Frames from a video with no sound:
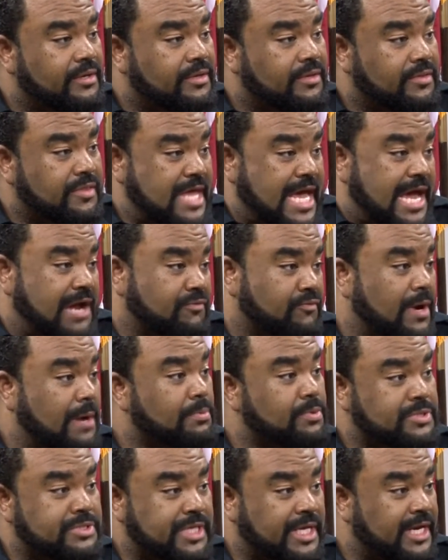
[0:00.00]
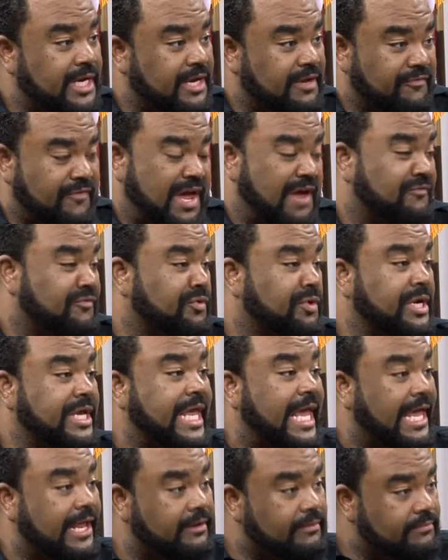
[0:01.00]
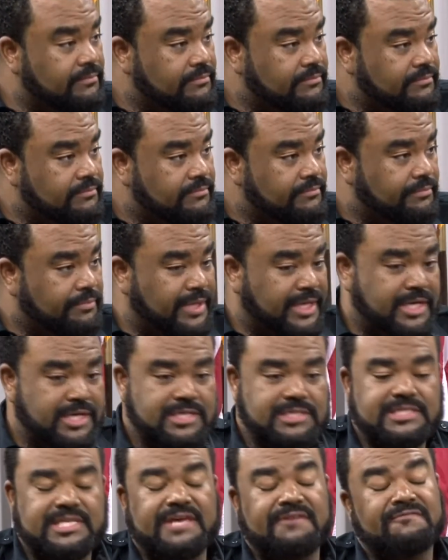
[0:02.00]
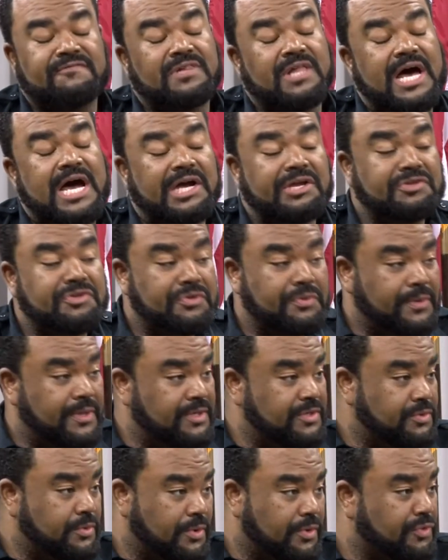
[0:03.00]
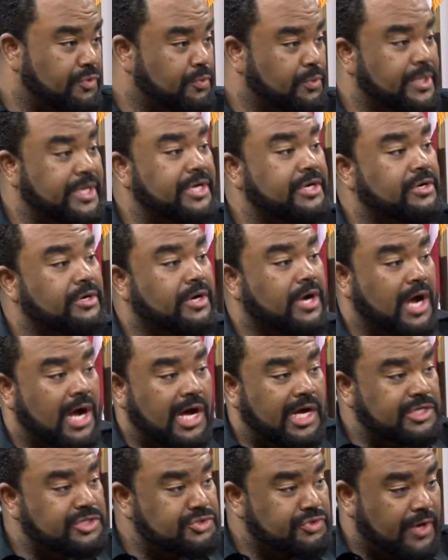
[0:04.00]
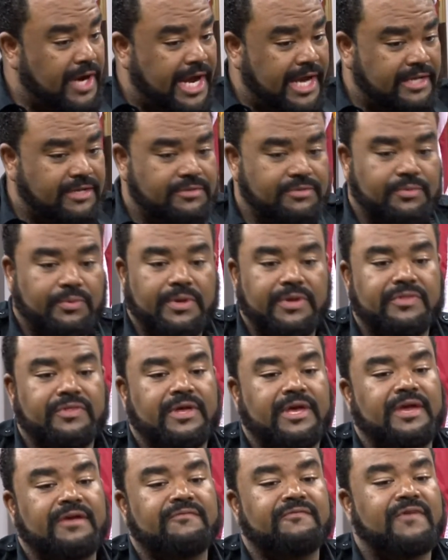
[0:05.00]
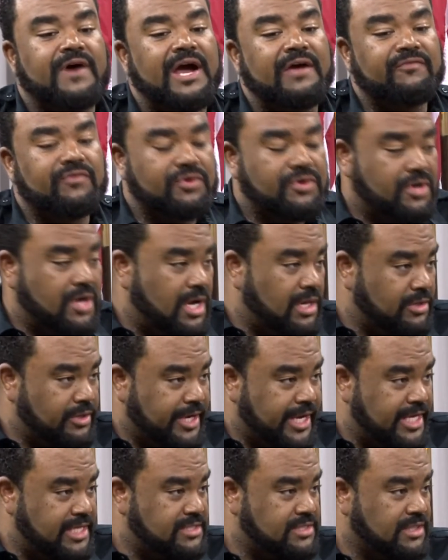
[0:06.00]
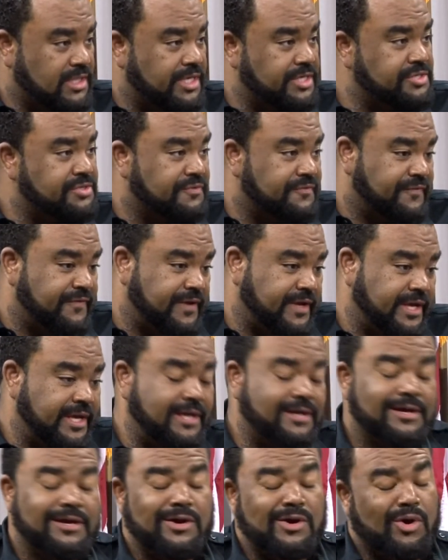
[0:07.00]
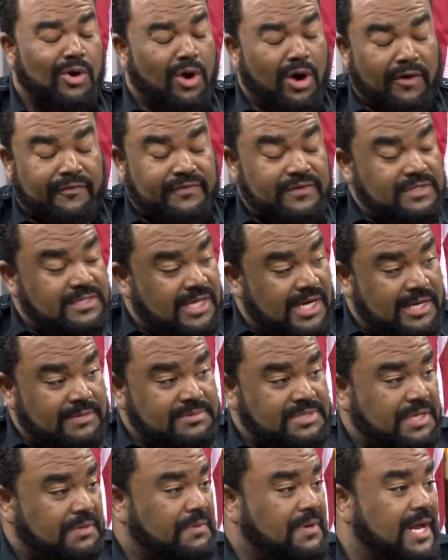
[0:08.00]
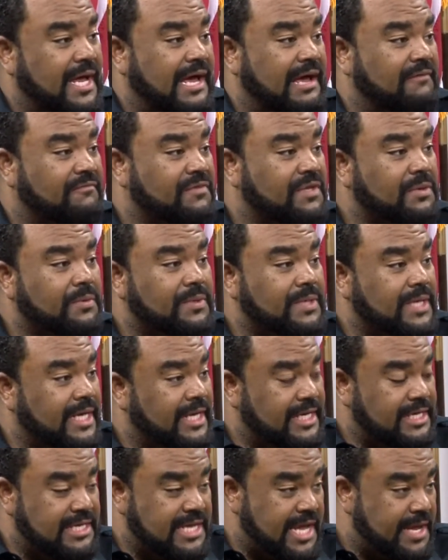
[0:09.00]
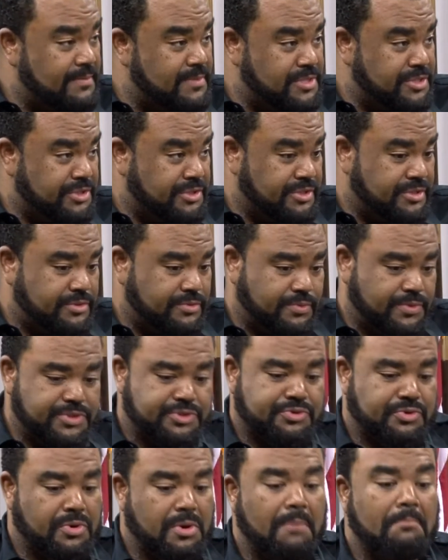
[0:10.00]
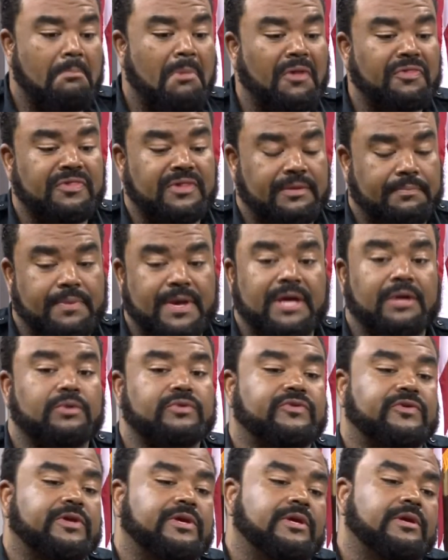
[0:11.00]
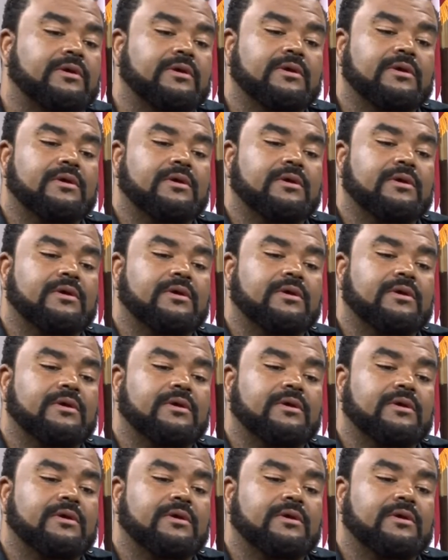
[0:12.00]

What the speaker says: that representative ever again. because they've locked you into a 3-year contract with a $500 cancellation fee. Oftentimes they would have liquidated damages, which are a monthly penalty